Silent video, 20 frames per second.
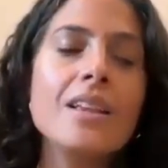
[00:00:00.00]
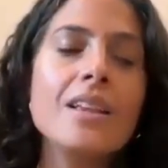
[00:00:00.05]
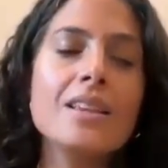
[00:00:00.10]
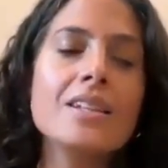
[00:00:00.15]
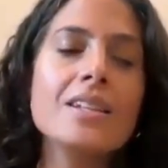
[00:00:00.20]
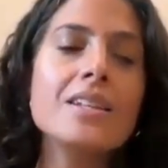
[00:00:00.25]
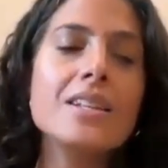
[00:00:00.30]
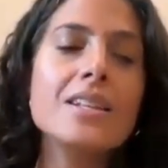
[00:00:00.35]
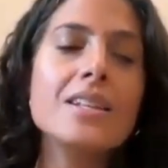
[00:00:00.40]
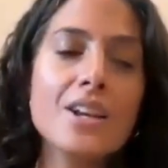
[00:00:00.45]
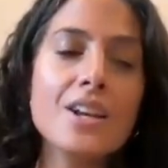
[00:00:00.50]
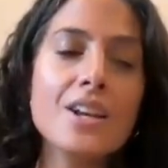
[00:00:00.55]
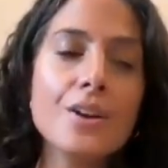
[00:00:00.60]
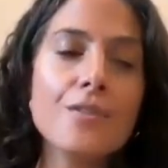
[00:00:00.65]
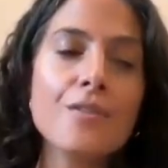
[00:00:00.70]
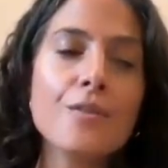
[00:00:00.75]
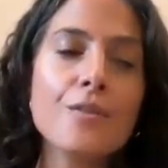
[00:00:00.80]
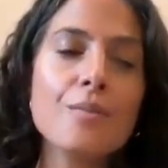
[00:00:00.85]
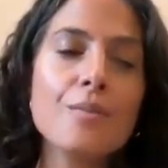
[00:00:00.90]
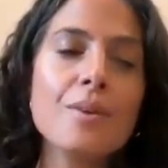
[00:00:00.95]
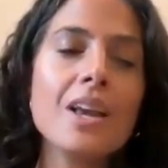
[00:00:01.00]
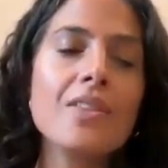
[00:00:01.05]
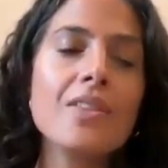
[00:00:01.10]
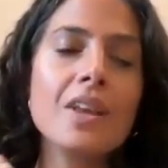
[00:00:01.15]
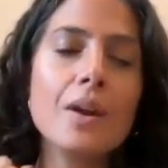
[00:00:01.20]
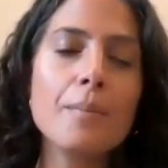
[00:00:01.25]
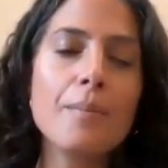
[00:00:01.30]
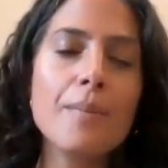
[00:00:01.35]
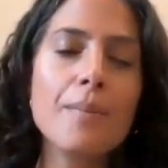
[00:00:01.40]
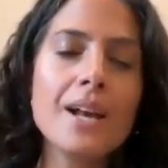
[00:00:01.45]
that this is here for me. And
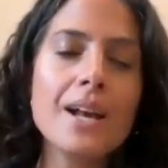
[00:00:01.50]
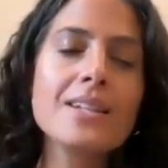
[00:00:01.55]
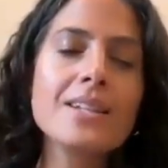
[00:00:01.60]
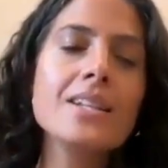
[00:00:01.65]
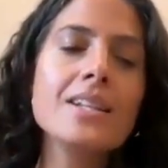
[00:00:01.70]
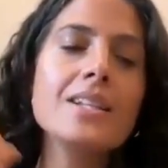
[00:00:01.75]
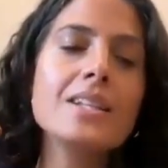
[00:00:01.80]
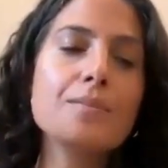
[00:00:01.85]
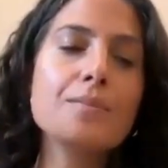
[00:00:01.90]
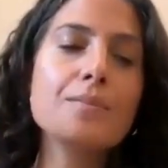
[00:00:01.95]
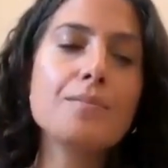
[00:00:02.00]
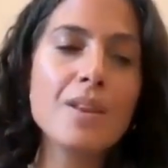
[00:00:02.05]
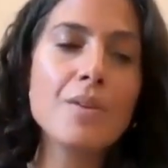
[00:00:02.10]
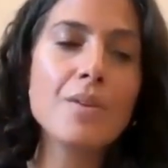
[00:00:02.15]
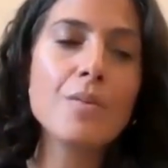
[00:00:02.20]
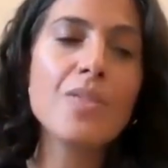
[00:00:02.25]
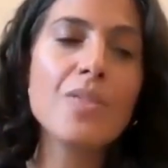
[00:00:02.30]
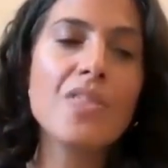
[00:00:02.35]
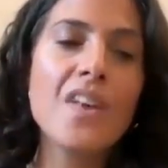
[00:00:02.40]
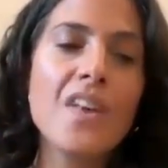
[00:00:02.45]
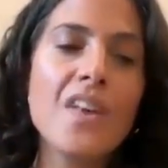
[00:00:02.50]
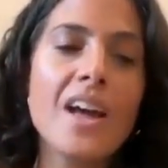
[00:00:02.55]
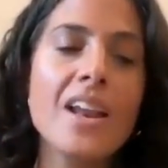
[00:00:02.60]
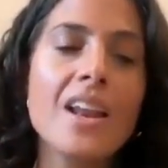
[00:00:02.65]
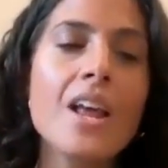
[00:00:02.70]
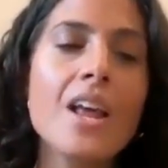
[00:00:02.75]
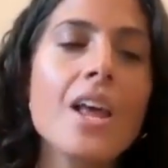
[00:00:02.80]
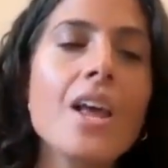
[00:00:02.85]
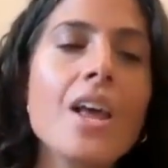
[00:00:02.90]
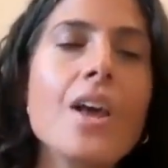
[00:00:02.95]
the capacity to be with that